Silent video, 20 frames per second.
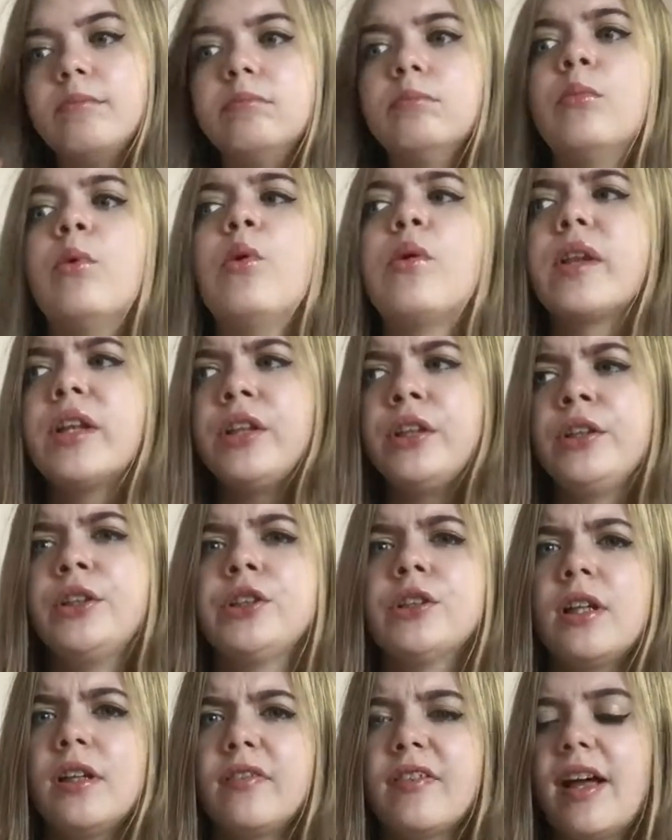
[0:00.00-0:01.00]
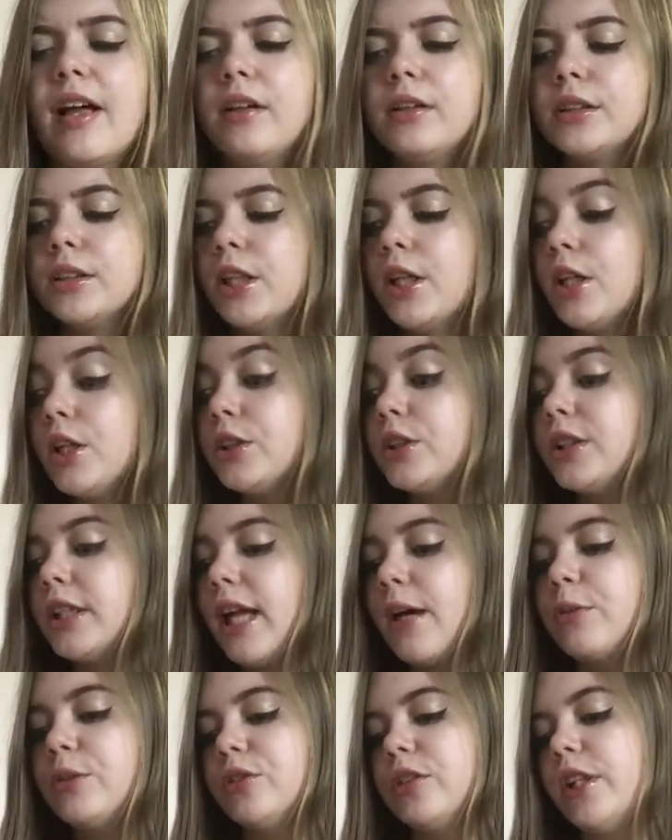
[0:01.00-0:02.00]
more than usual it felt, so
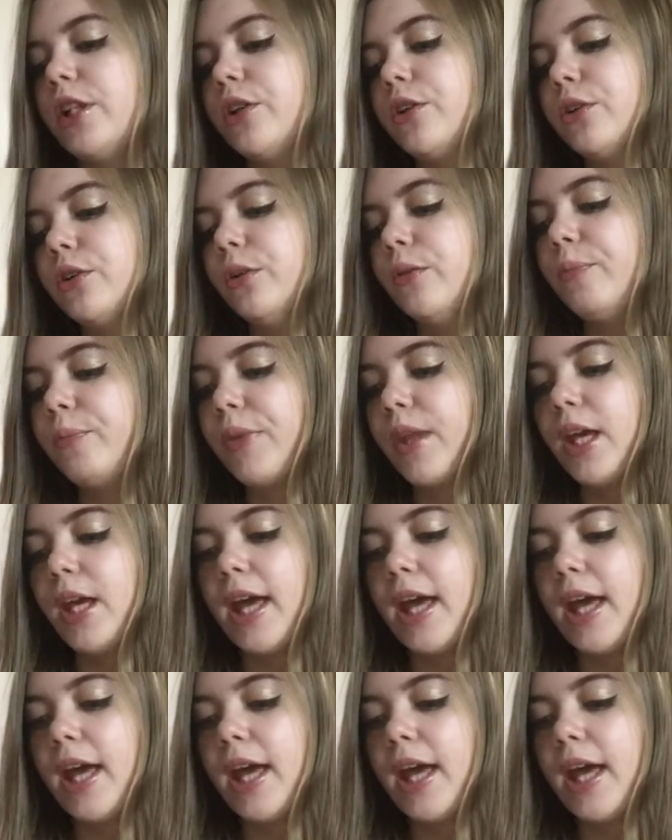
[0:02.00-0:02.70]
that was really cool.